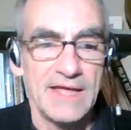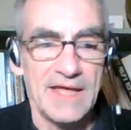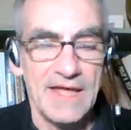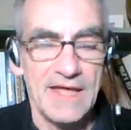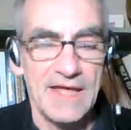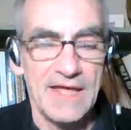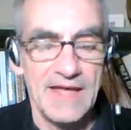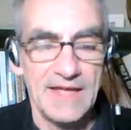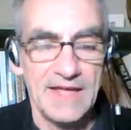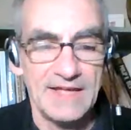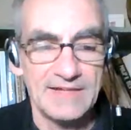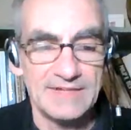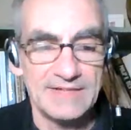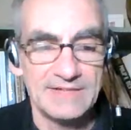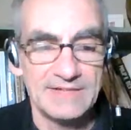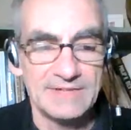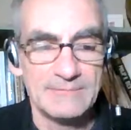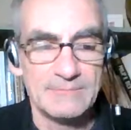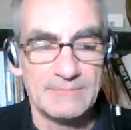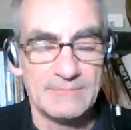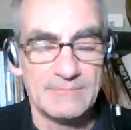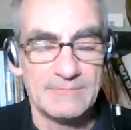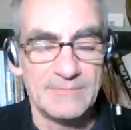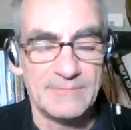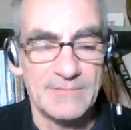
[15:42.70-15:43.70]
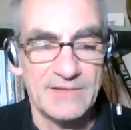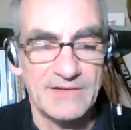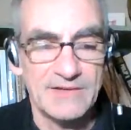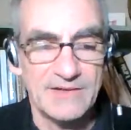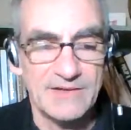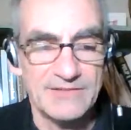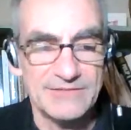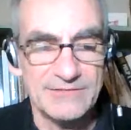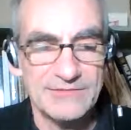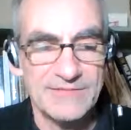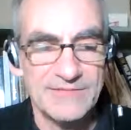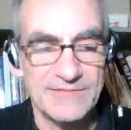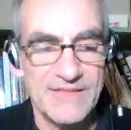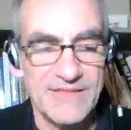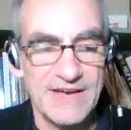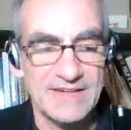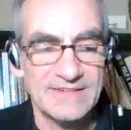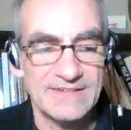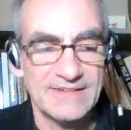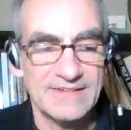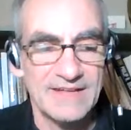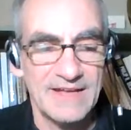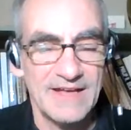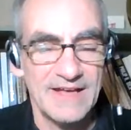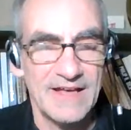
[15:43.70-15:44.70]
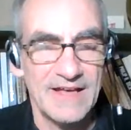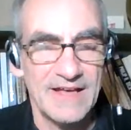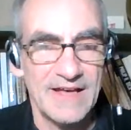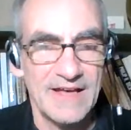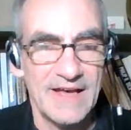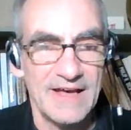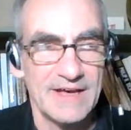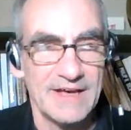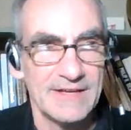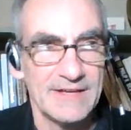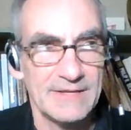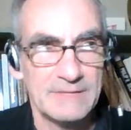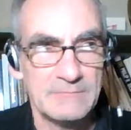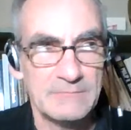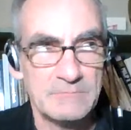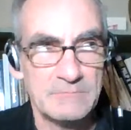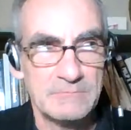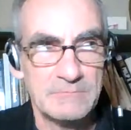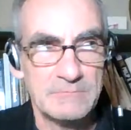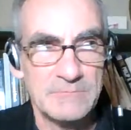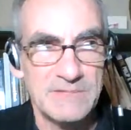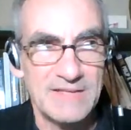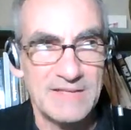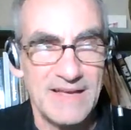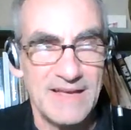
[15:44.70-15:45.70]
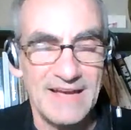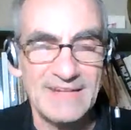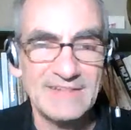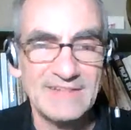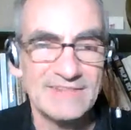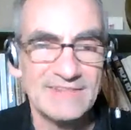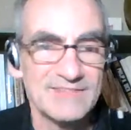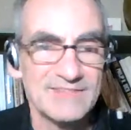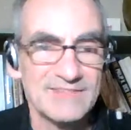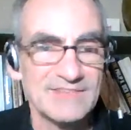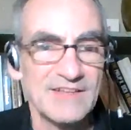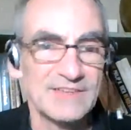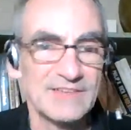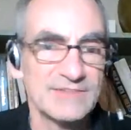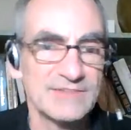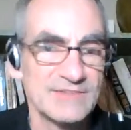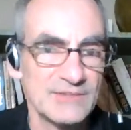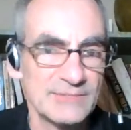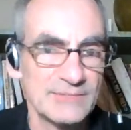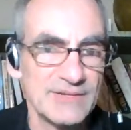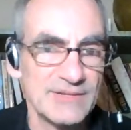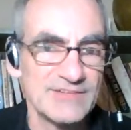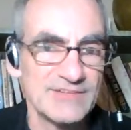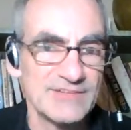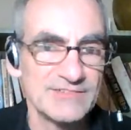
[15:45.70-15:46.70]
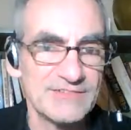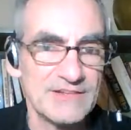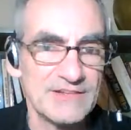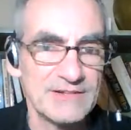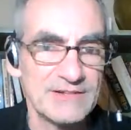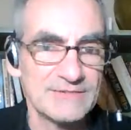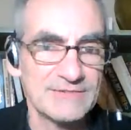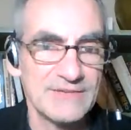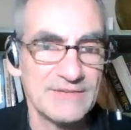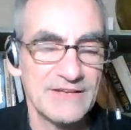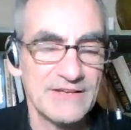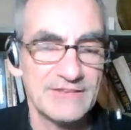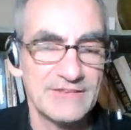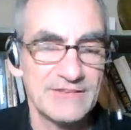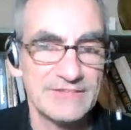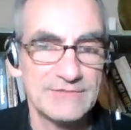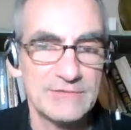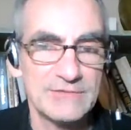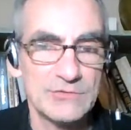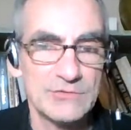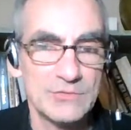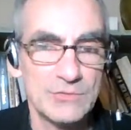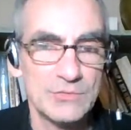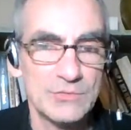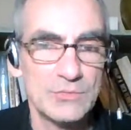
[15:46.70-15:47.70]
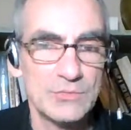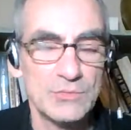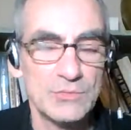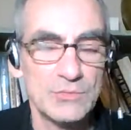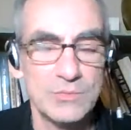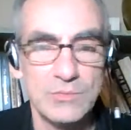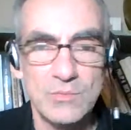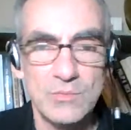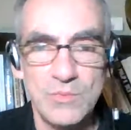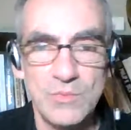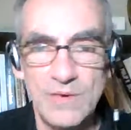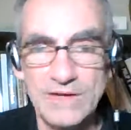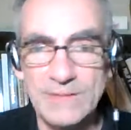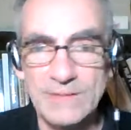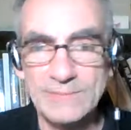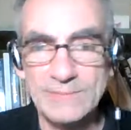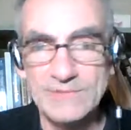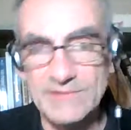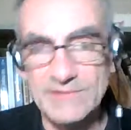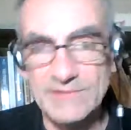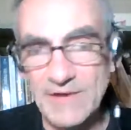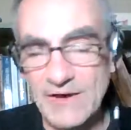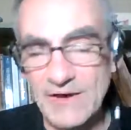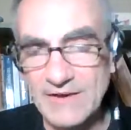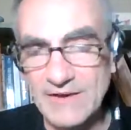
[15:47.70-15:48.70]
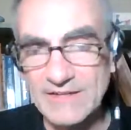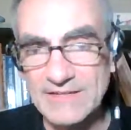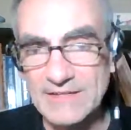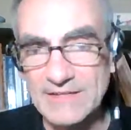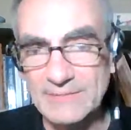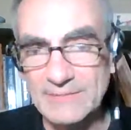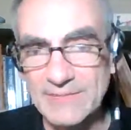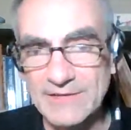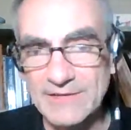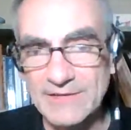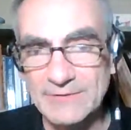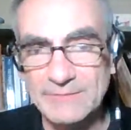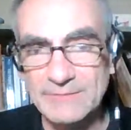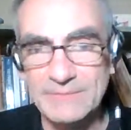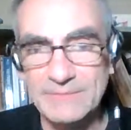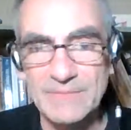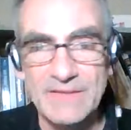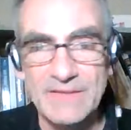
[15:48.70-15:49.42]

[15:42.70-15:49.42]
and because of that, I kind of censor myself as to what I'm talking about.